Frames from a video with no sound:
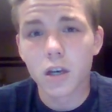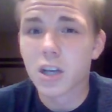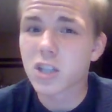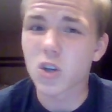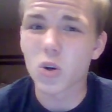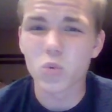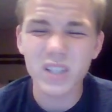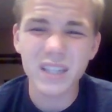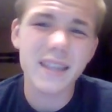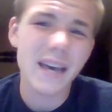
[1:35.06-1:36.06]
So
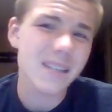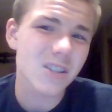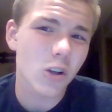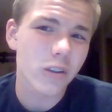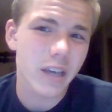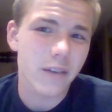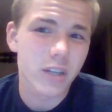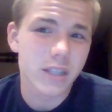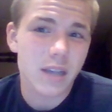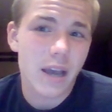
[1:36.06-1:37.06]
really, that's all the
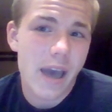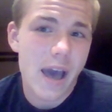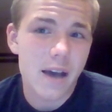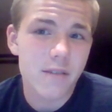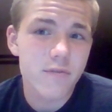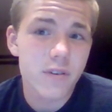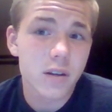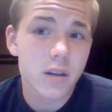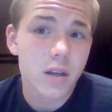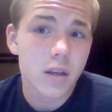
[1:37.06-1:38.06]
evidence I have
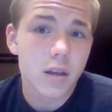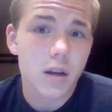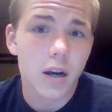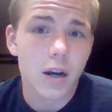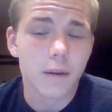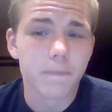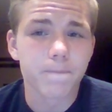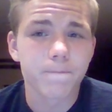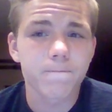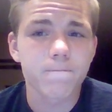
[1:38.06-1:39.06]

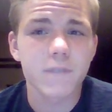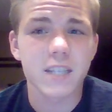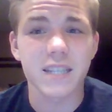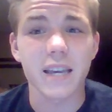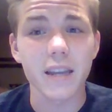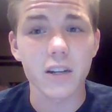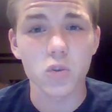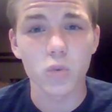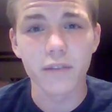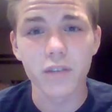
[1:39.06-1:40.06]
to say that it's
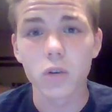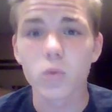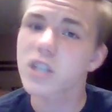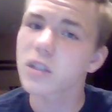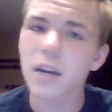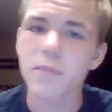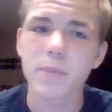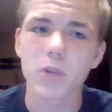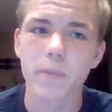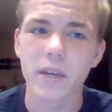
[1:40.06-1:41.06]
a wave gun, which a lot of
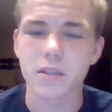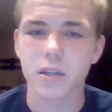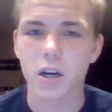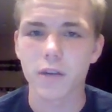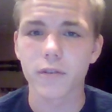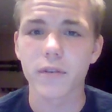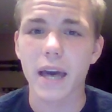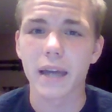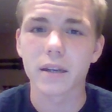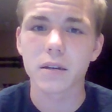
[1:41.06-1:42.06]
people are basing it off of,
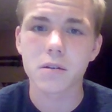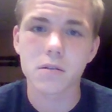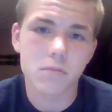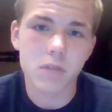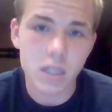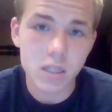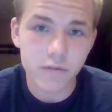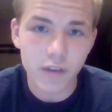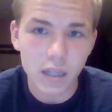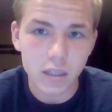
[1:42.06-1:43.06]
and it's a
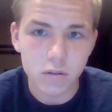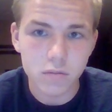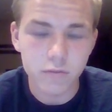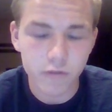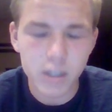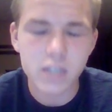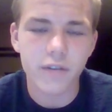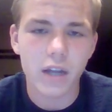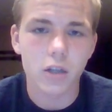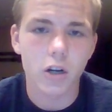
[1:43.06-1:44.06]
valid
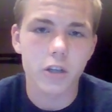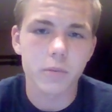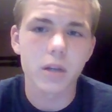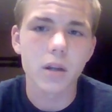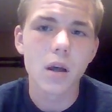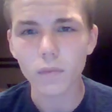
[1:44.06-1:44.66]
argument.